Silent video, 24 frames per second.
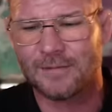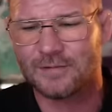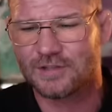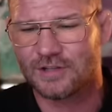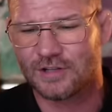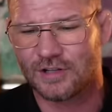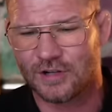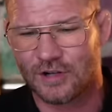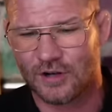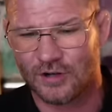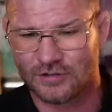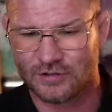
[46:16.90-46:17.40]
going
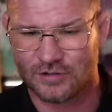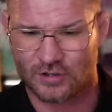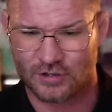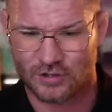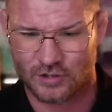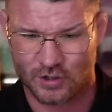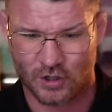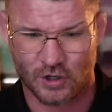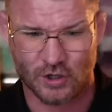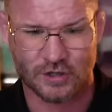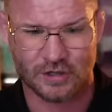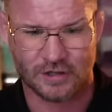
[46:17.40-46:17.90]
to go to the
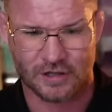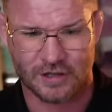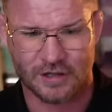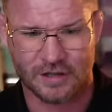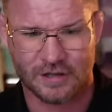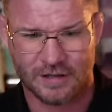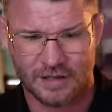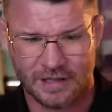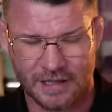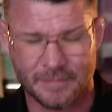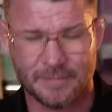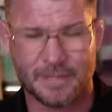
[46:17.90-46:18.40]
toilet
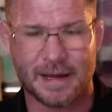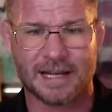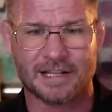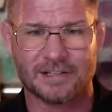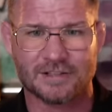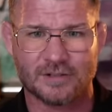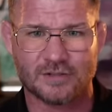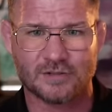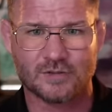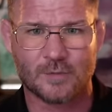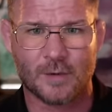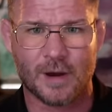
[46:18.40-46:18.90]
in
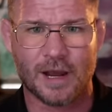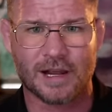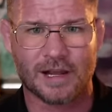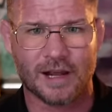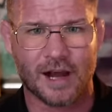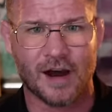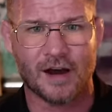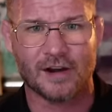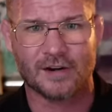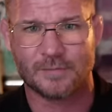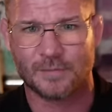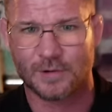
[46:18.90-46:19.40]
Madison Square
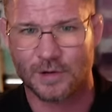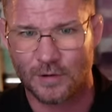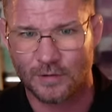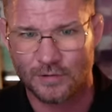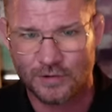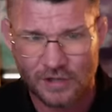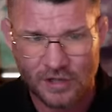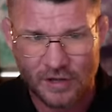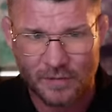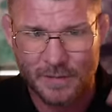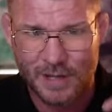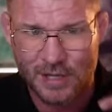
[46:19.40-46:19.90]
Garden when all the
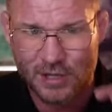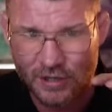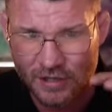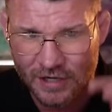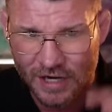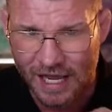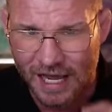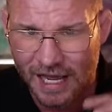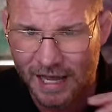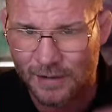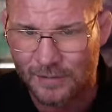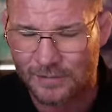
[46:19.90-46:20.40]
commission are
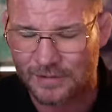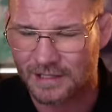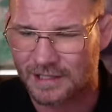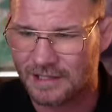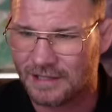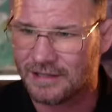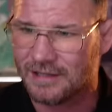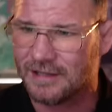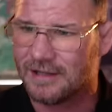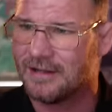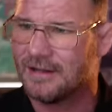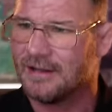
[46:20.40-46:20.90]

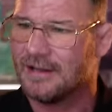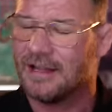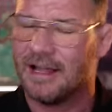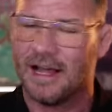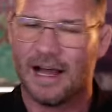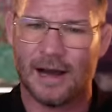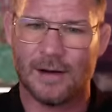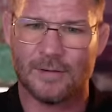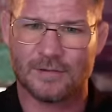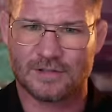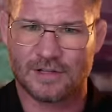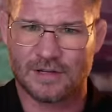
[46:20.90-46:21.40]
hounding.
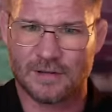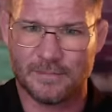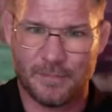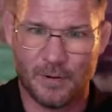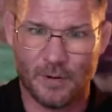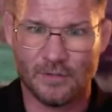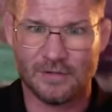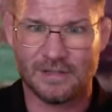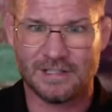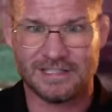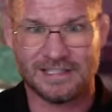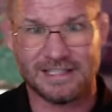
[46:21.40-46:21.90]
I was going to
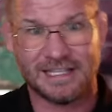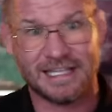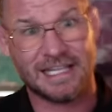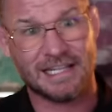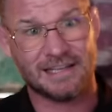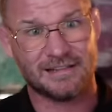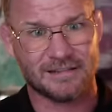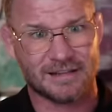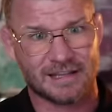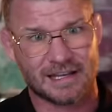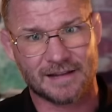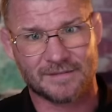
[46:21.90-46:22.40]
pull this needle
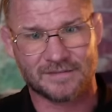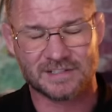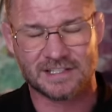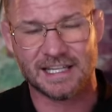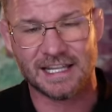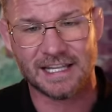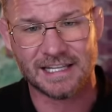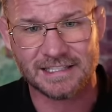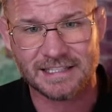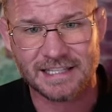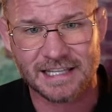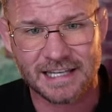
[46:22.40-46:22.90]
that I've
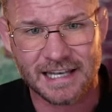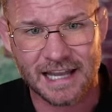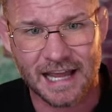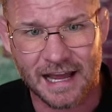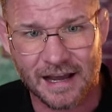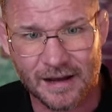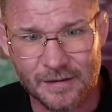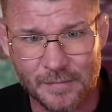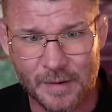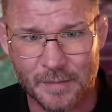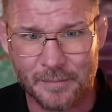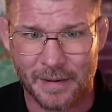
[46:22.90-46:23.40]
sneaked in
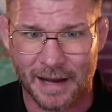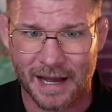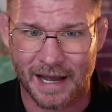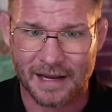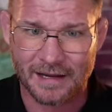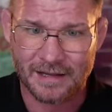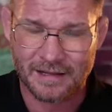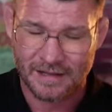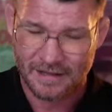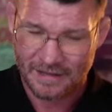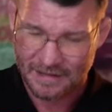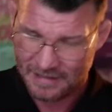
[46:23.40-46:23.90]
out of my bag,
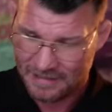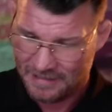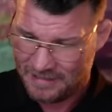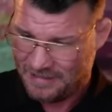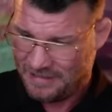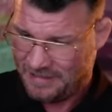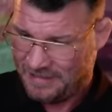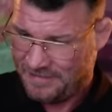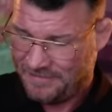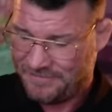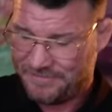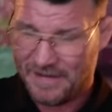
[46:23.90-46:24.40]

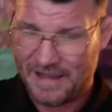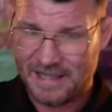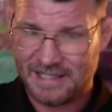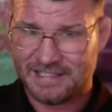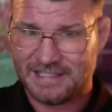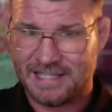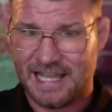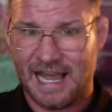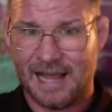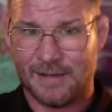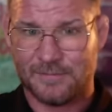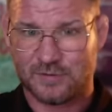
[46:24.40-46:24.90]

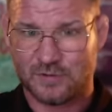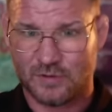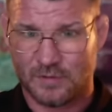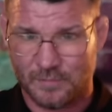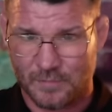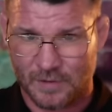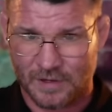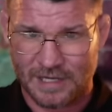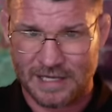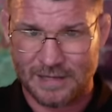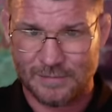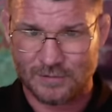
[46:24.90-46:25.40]
FaceTime
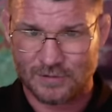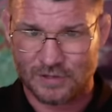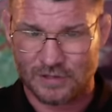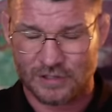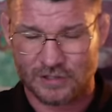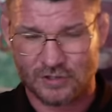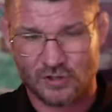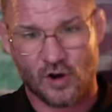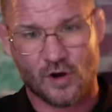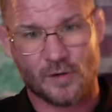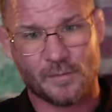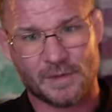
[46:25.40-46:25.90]
someone. He was going to
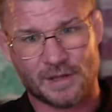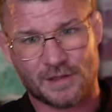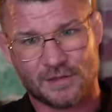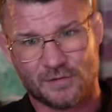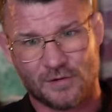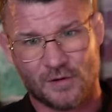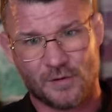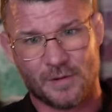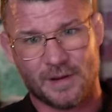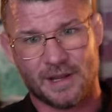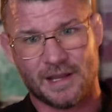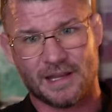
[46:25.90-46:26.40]
talk me
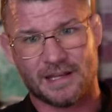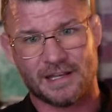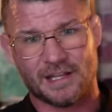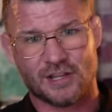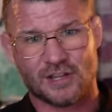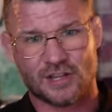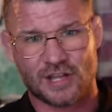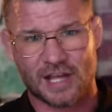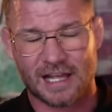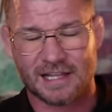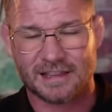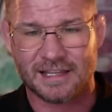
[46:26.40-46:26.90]
through it and
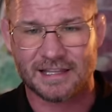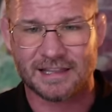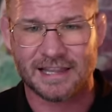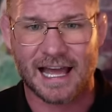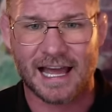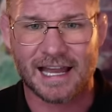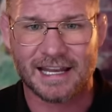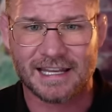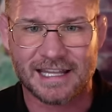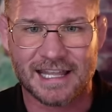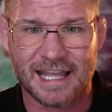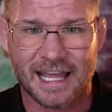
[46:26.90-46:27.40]
inject the
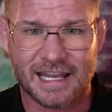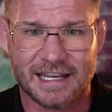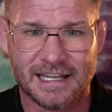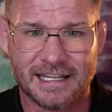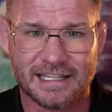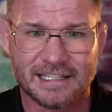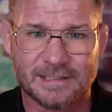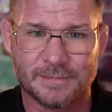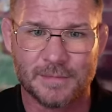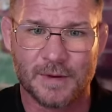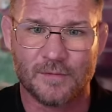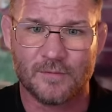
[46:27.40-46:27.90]
lidocaine
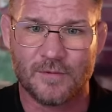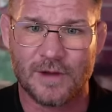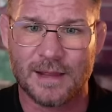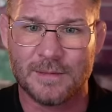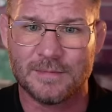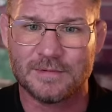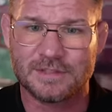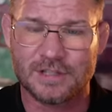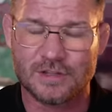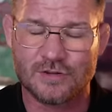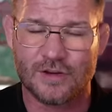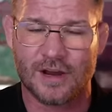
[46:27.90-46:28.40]
into my
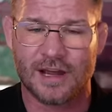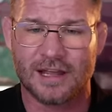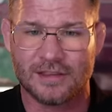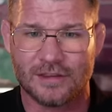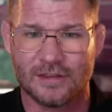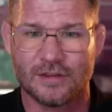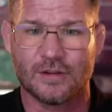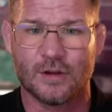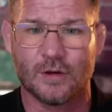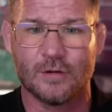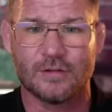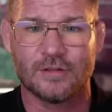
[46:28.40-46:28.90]
ribs to try
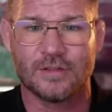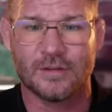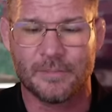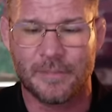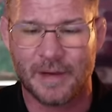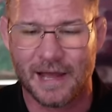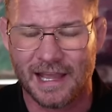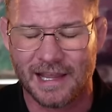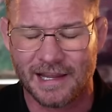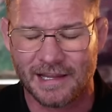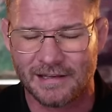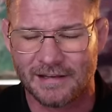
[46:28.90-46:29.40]
and dull the
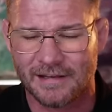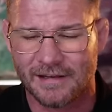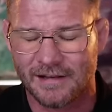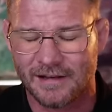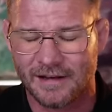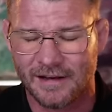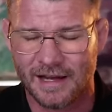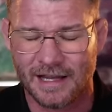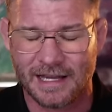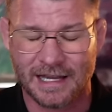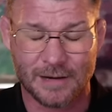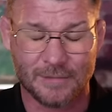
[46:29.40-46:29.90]
pain.
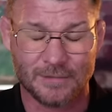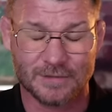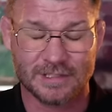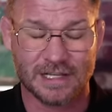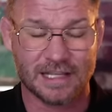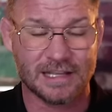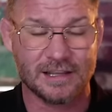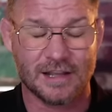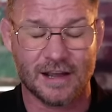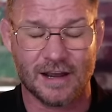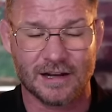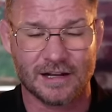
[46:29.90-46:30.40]
And I was
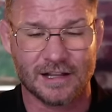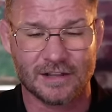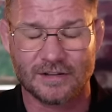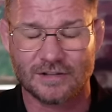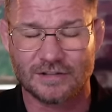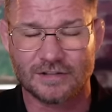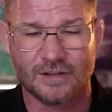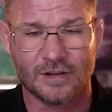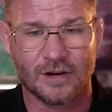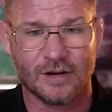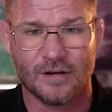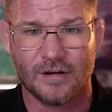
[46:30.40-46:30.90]
in there and I
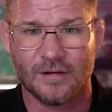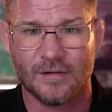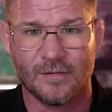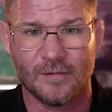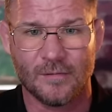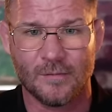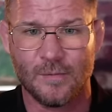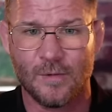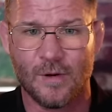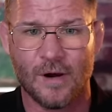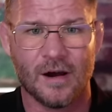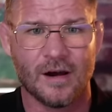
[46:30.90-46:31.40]
just thought,
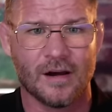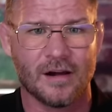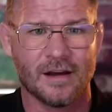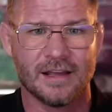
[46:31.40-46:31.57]
what?